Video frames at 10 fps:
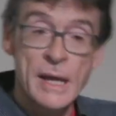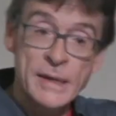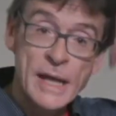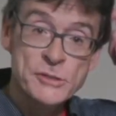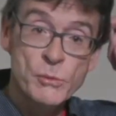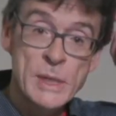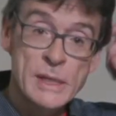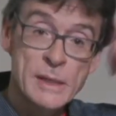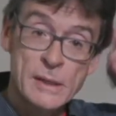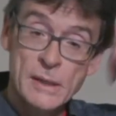And next
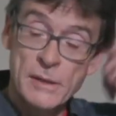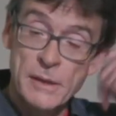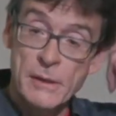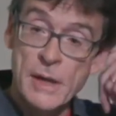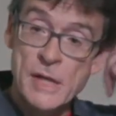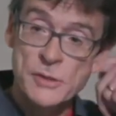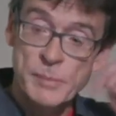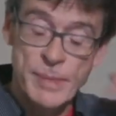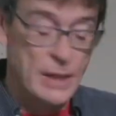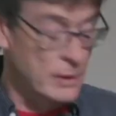week, the International
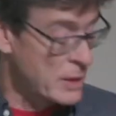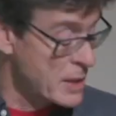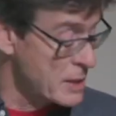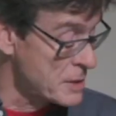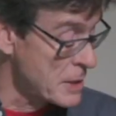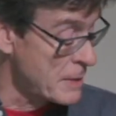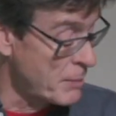Panel on